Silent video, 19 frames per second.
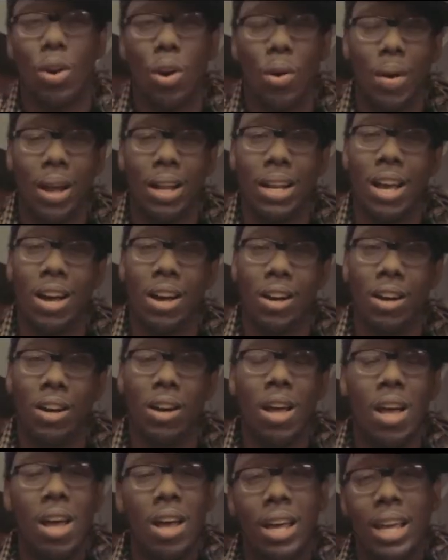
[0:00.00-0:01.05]
on right now
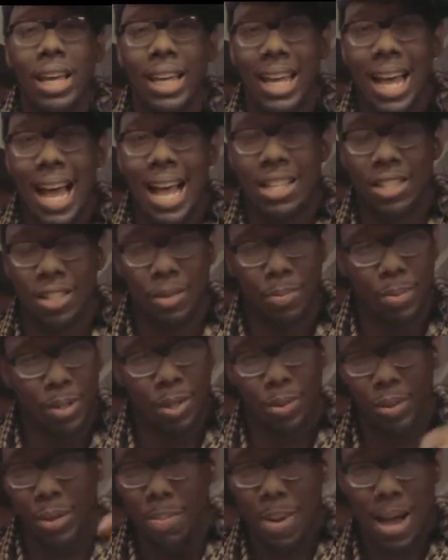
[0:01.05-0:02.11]
in Gaza
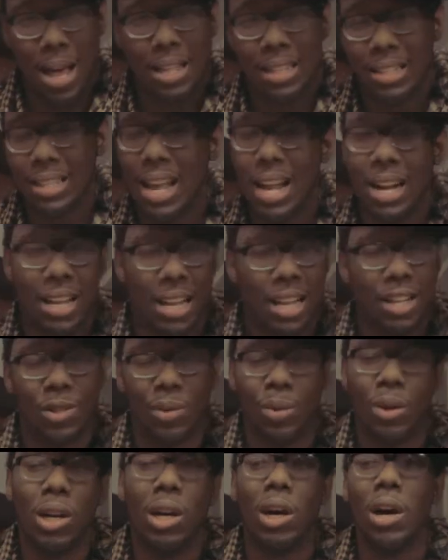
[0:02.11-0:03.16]
between Palestine and
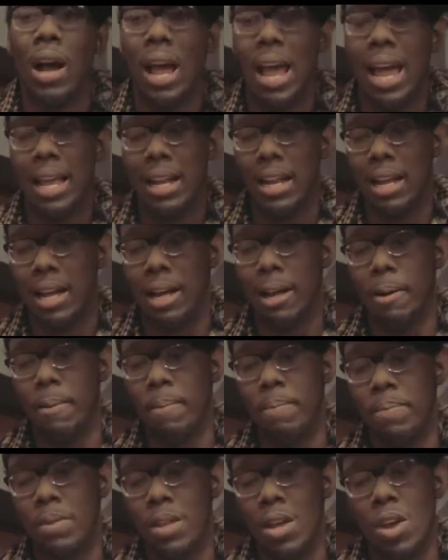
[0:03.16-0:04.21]
Israel, and
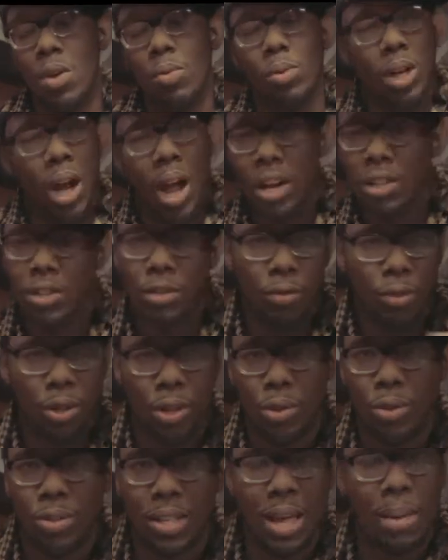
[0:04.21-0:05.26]
regardless of where
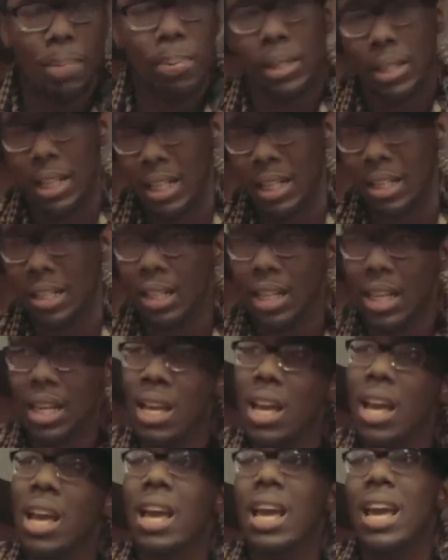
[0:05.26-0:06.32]
you stand politically,
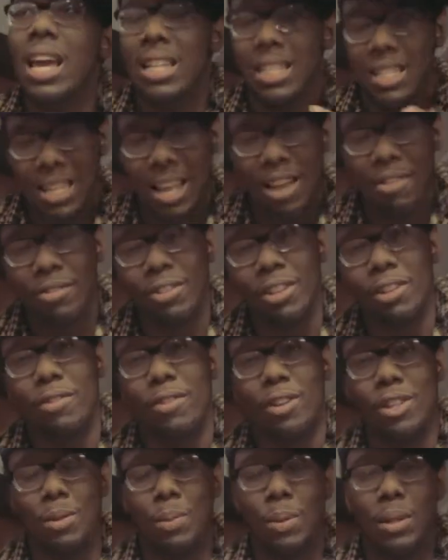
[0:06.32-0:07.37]
it's definitely
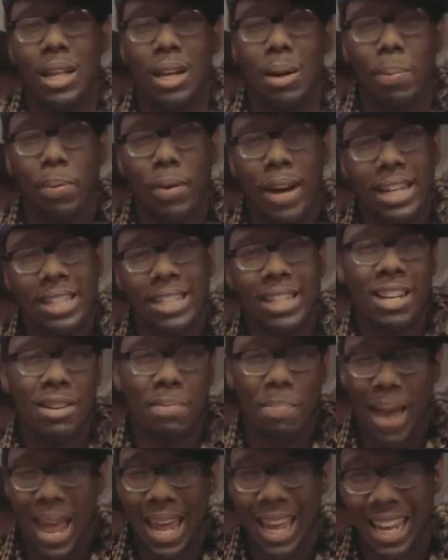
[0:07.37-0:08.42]
visible that oppression and
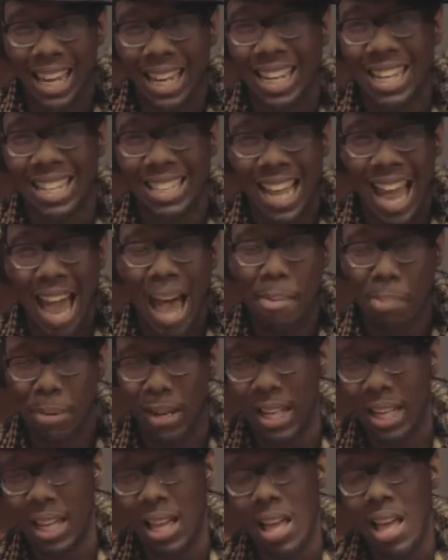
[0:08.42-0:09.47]
pain is
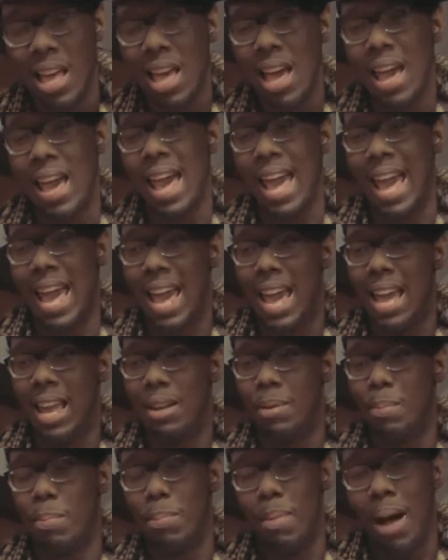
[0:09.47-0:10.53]
happening. And
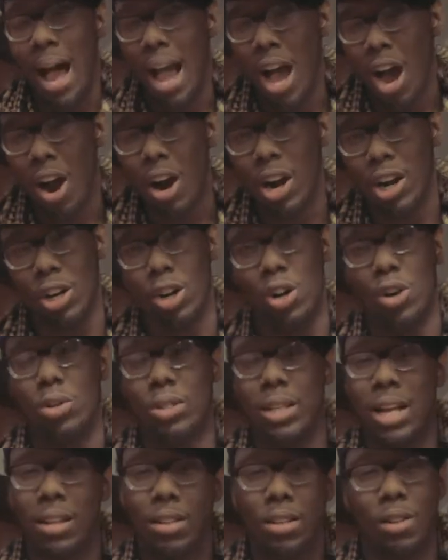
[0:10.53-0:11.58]
my heart goes
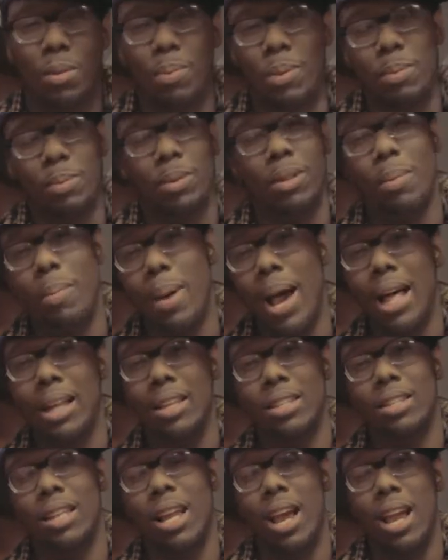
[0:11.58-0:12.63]
out to the people in
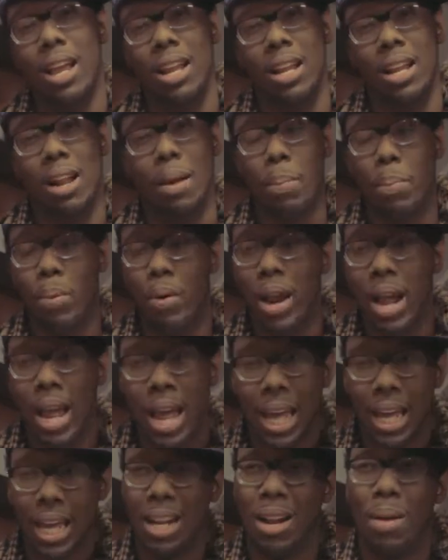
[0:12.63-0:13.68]
Palestine, and I'm
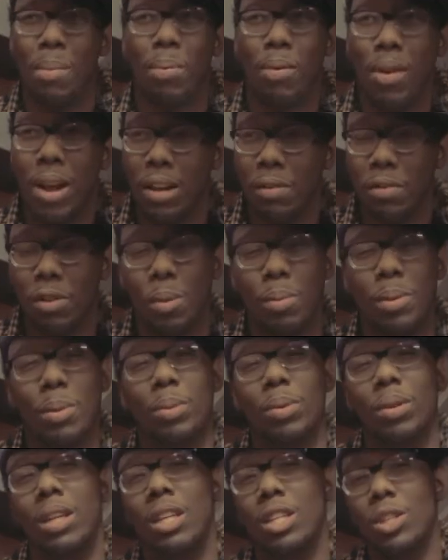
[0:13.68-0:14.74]
praying for the
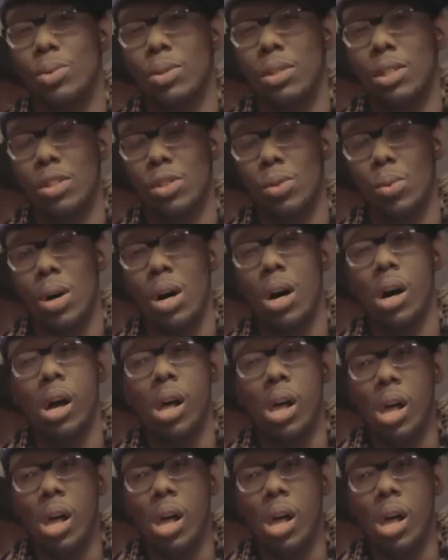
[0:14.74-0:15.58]
people in Israel as well,